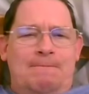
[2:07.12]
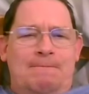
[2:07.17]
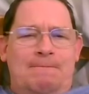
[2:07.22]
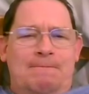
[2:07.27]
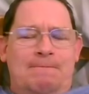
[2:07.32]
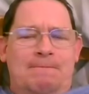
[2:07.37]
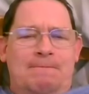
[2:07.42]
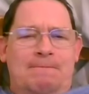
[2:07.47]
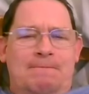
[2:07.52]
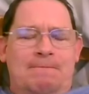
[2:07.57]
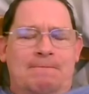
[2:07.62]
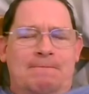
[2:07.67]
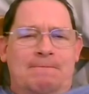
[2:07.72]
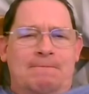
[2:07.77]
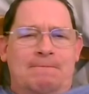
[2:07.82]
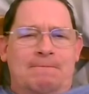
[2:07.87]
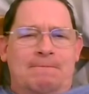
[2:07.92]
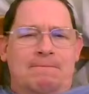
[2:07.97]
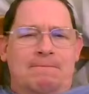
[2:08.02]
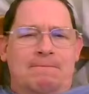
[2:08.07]

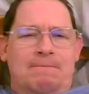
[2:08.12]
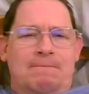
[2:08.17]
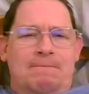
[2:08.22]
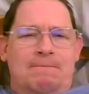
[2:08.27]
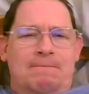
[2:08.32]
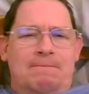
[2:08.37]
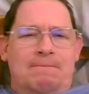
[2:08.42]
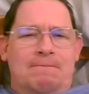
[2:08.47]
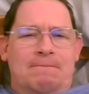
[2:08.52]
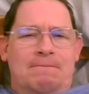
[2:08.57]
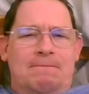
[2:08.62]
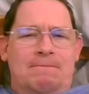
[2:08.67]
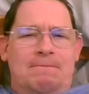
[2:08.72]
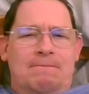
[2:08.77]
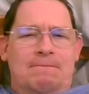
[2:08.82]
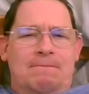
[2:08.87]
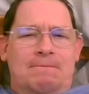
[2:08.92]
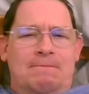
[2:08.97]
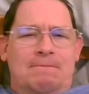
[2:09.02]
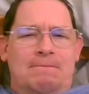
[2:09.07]

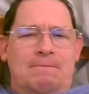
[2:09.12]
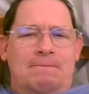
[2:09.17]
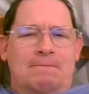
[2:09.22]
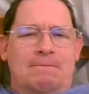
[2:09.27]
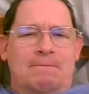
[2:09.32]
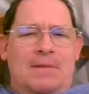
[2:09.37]
Nothing is said.